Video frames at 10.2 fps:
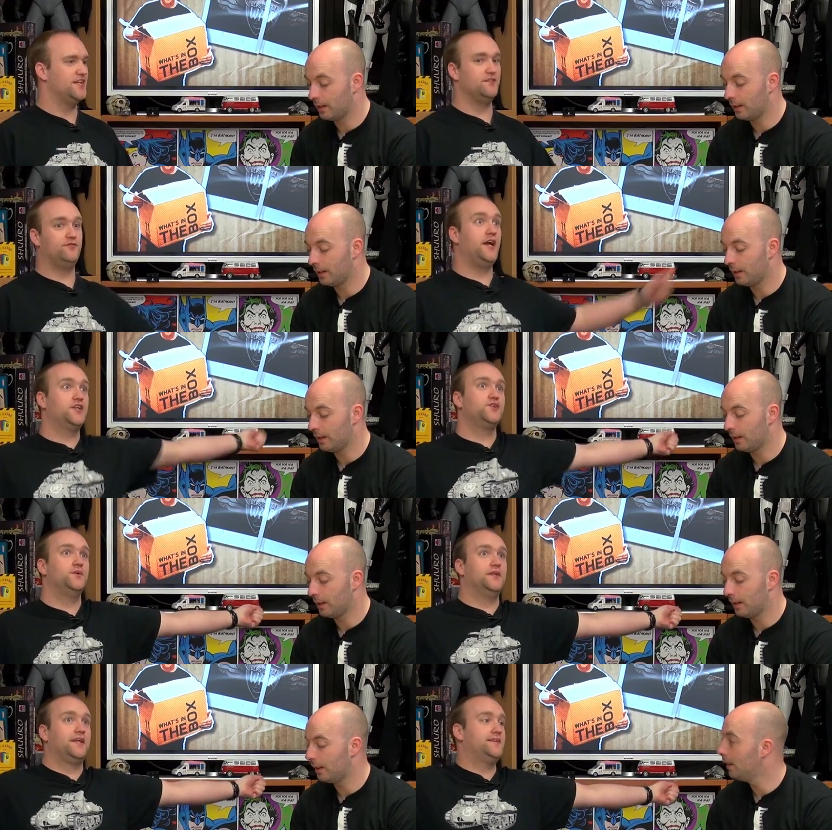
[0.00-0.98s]
Speaker 1: signal flags
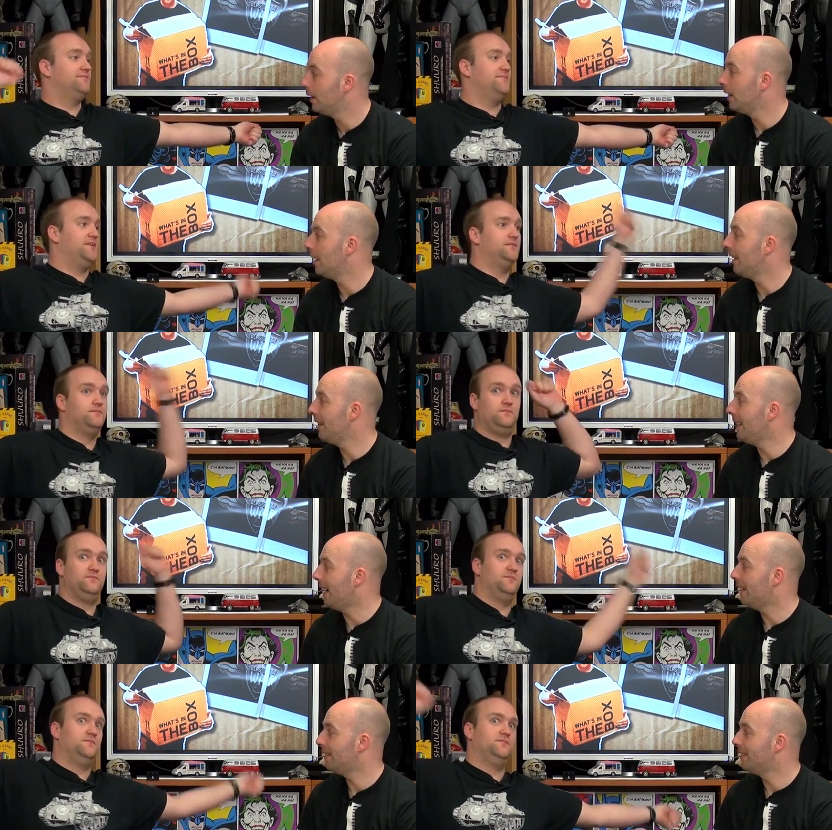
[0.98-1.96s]
going like... You know.
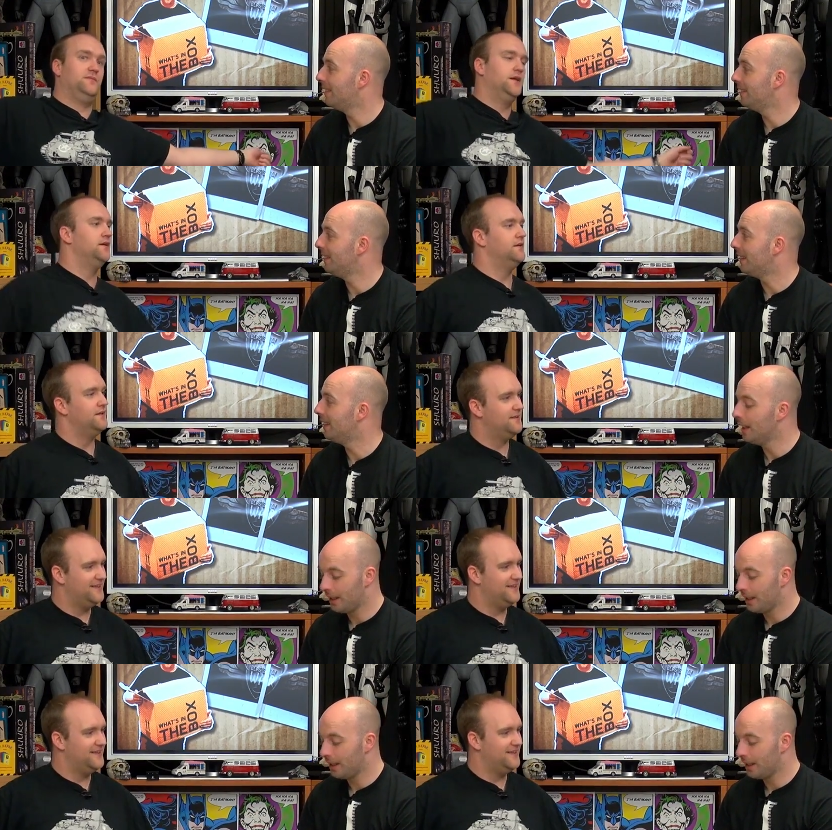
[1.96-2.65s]
Yeah. Yeah.